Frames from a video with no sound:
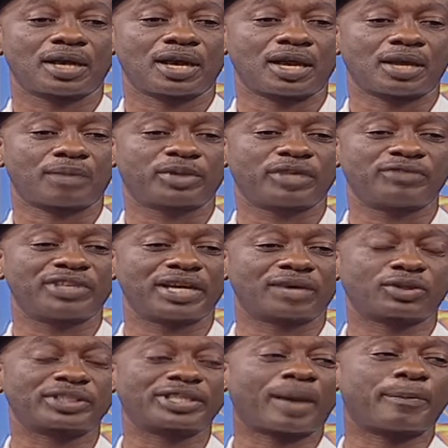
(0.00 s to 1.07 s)
if they
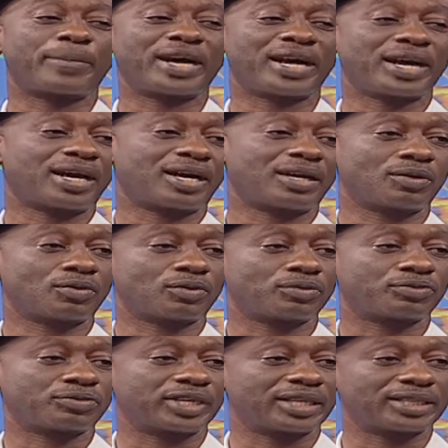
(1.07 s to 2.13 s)
are not at par
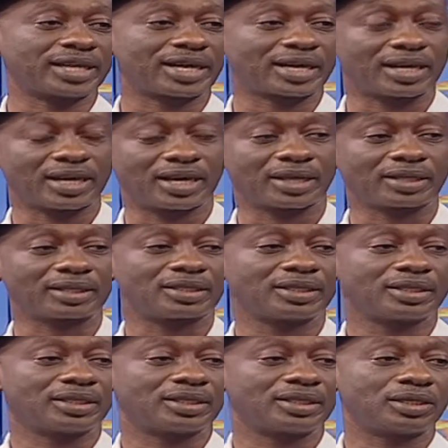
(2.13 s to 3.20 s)
with Greater Accra,
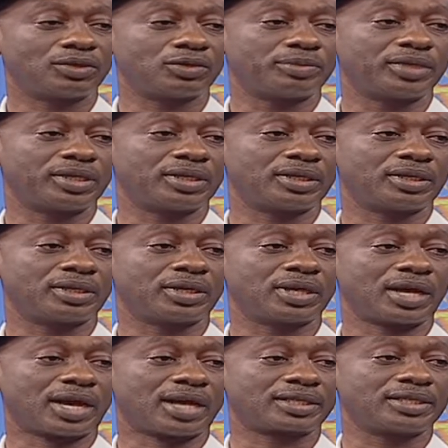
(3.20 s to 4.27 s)
they will be
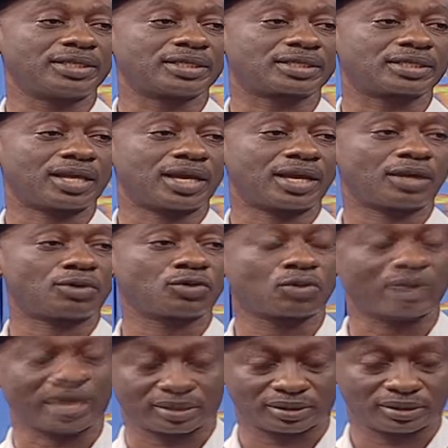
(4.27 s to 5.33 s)
at least
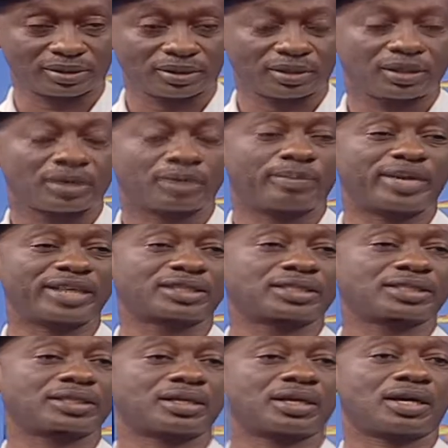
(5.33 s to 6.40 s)
lower.
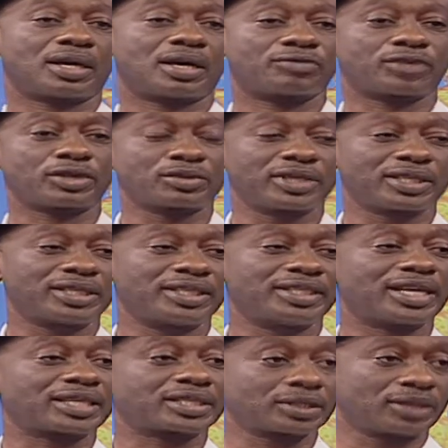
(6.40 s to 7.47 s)
But unfortunately,
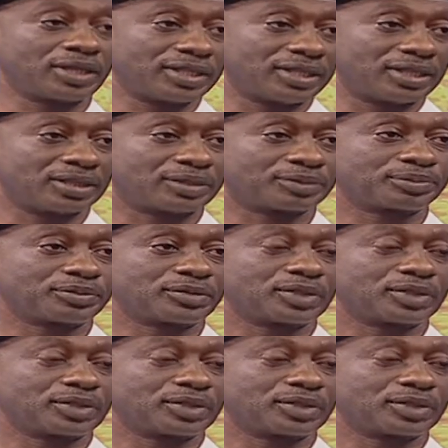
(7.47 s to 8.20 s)
they are still leading.